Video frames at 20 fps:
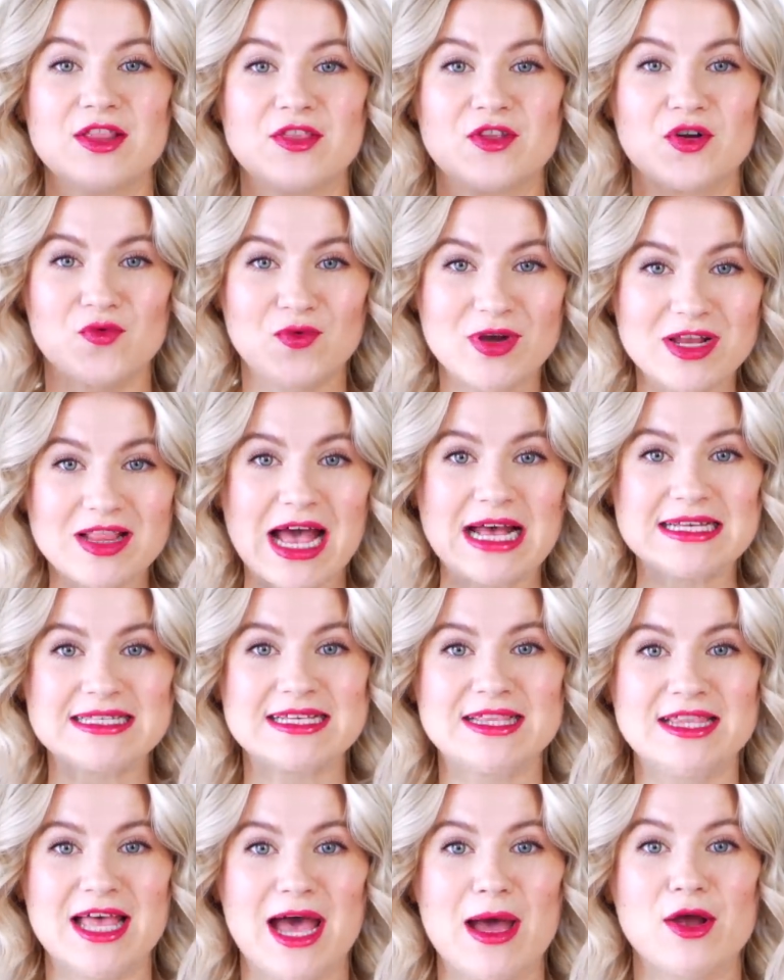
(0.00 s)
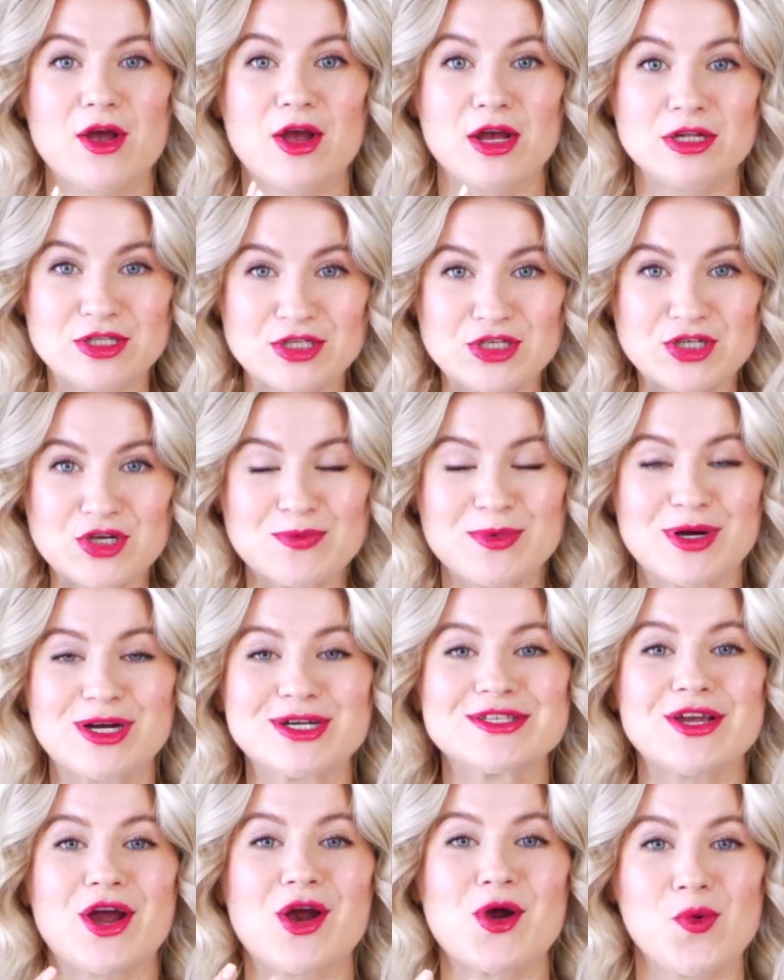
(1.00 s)
They're realizing that
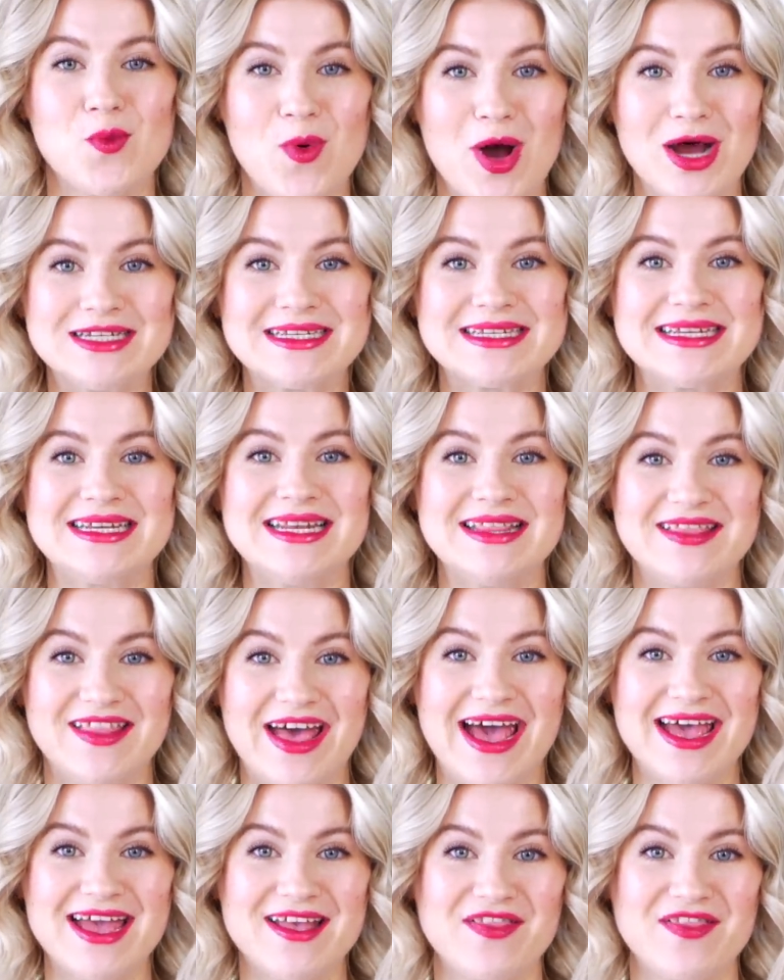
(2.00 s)
consumers are wanting that